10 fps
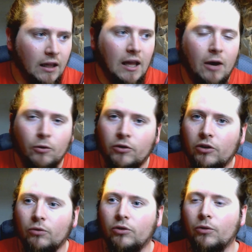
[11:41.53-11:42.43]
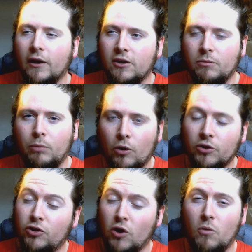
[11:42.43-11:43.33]
allowed you to
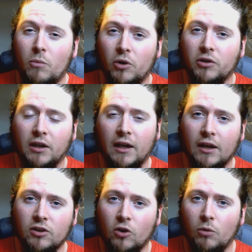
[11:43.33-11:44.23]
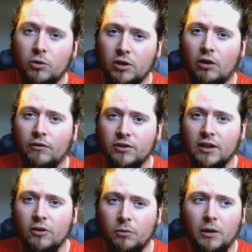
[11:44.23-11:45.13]
explore so much and get so much out of a
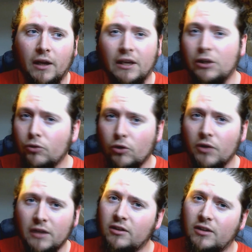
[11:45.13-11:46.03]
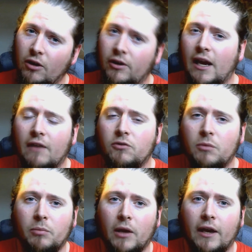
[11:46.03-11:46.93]
single player that you don't necessarily have
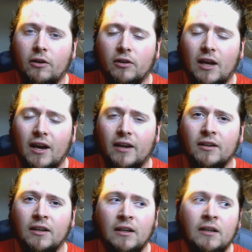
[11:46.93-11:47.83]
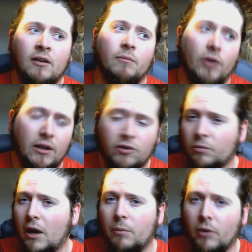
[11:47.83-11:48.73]
to be playing online. But that's
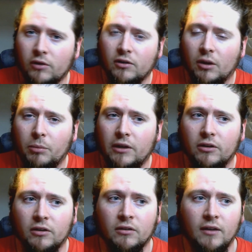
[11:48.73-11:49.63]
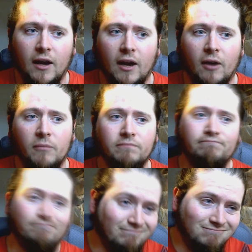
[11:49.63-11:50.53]
just my personal opinion.
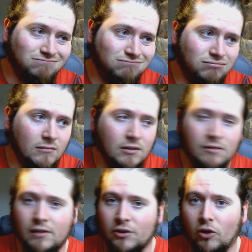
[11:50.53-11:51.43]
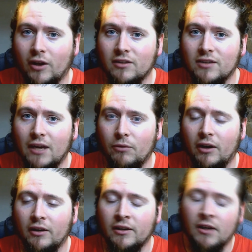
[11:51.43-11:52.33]
That's all I can say
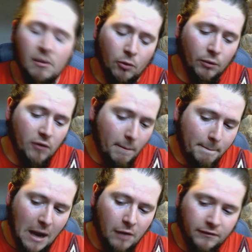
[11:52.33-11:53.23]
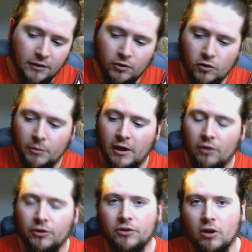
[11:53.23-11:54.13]
really. But we've got Battlefield coming
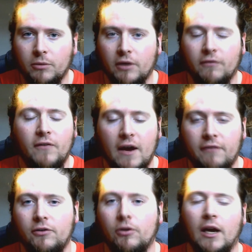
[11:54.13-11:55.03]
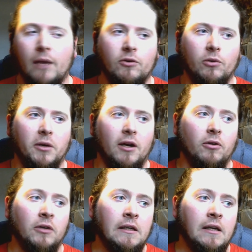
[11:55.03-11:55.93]
out. There's going to be a fair few games coming
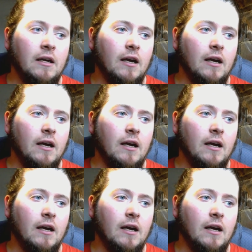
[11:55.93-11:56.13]
out.